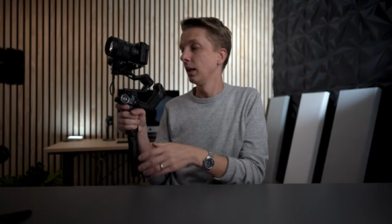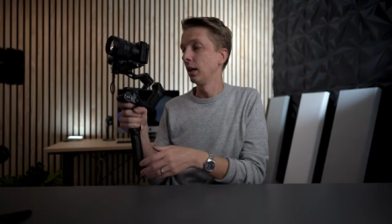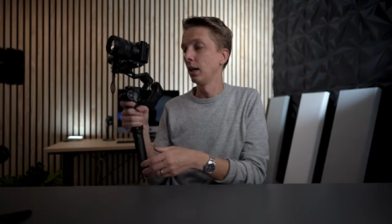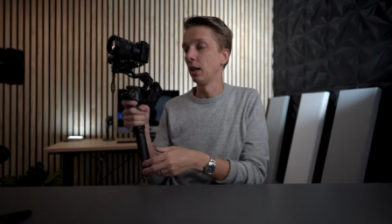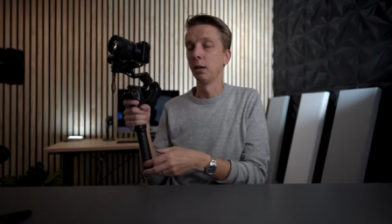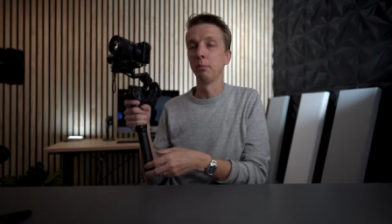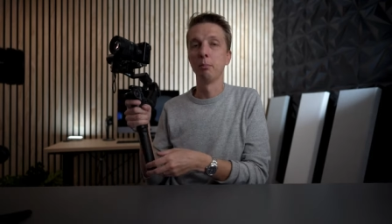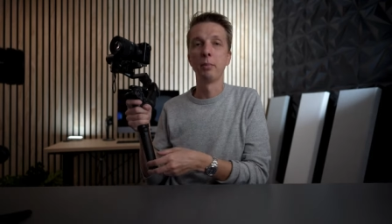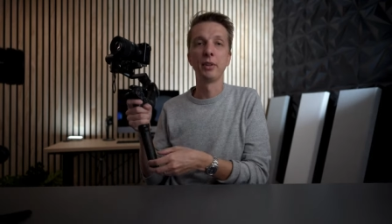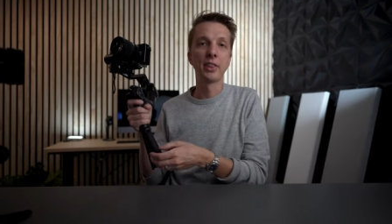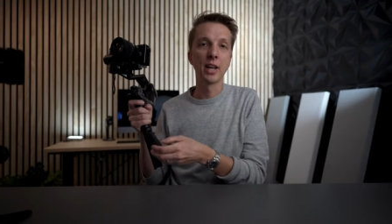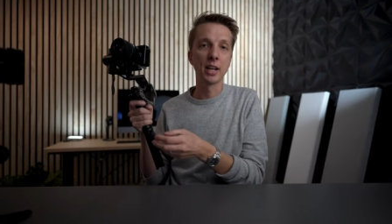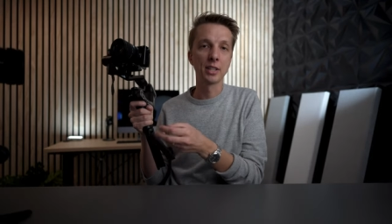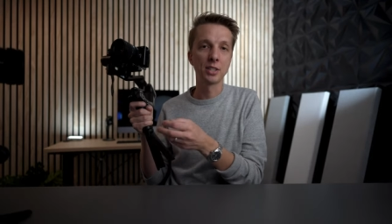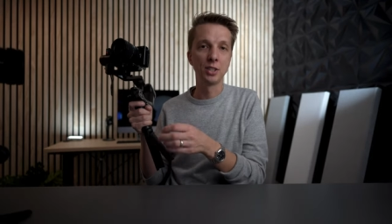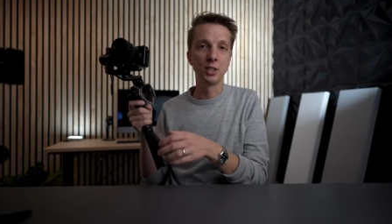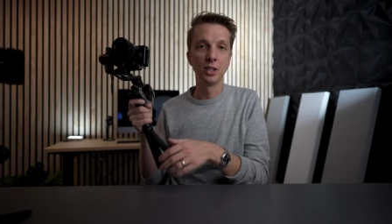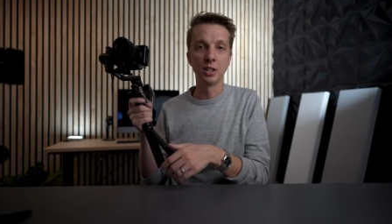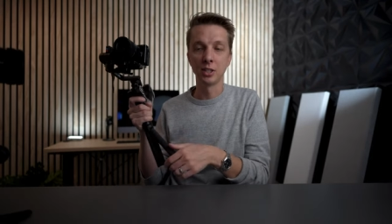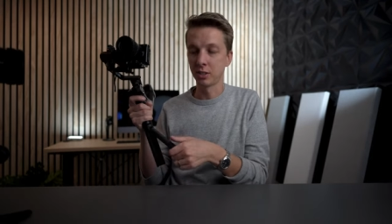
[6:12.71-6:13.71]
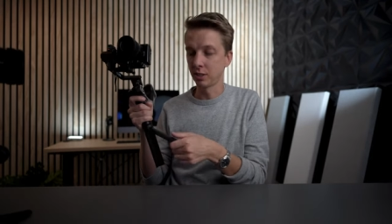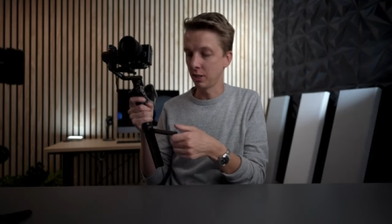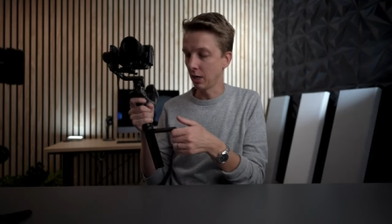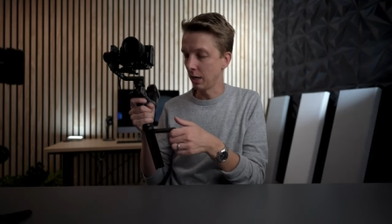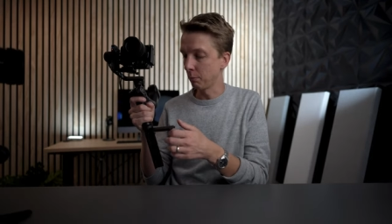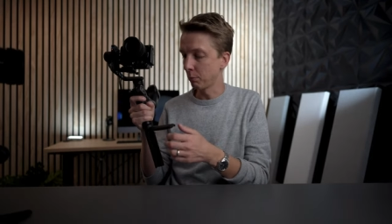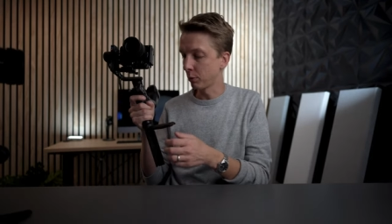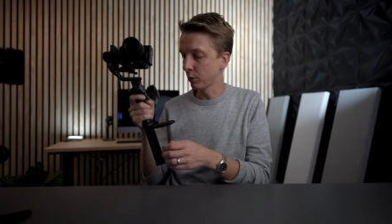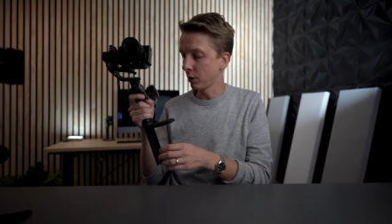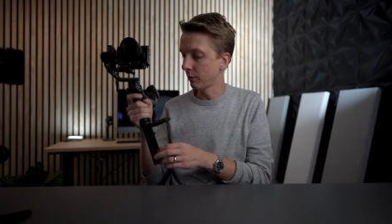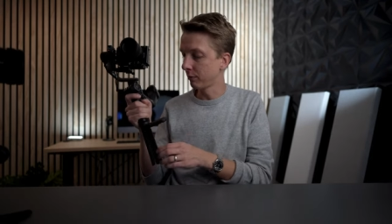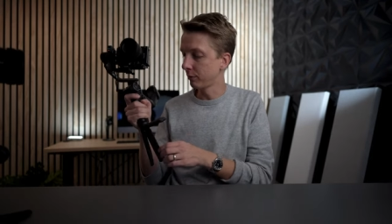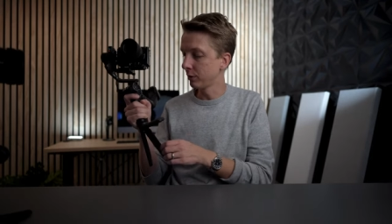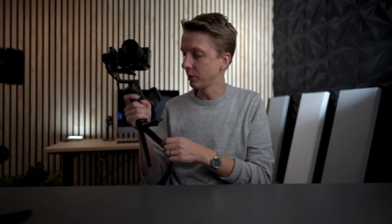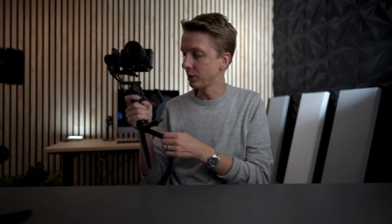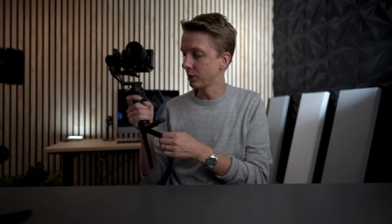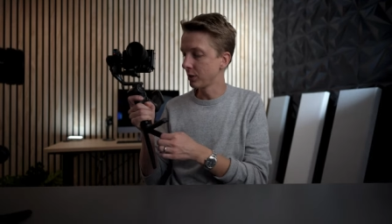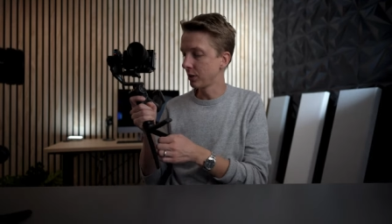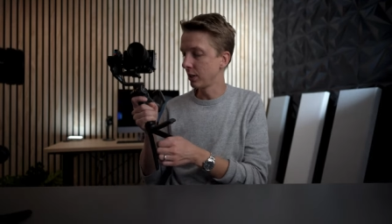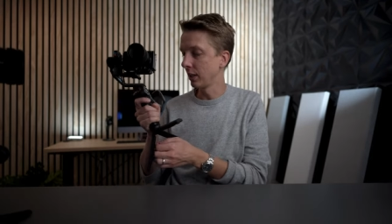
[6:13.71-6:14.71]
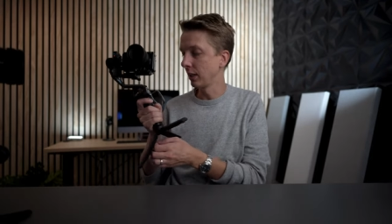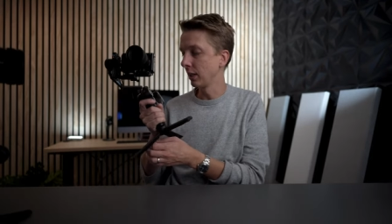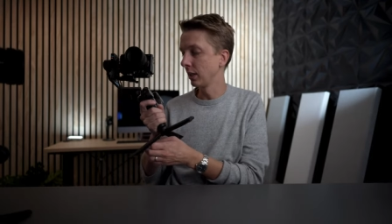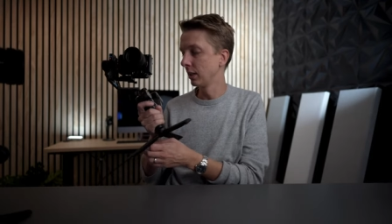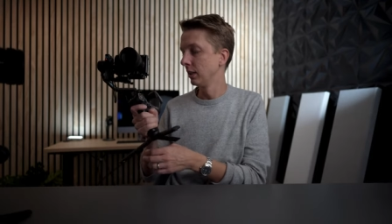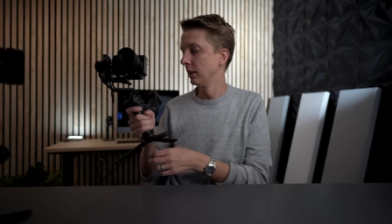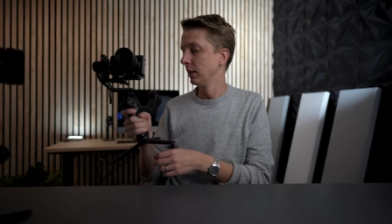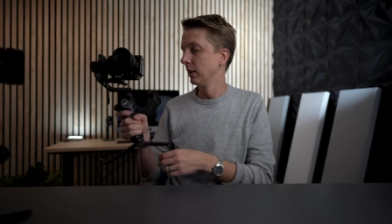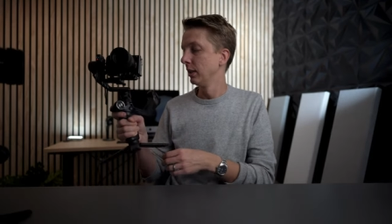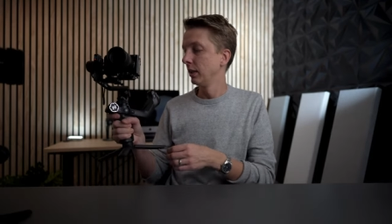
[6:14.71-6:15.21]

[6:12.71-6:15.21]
But that's just a preference thing.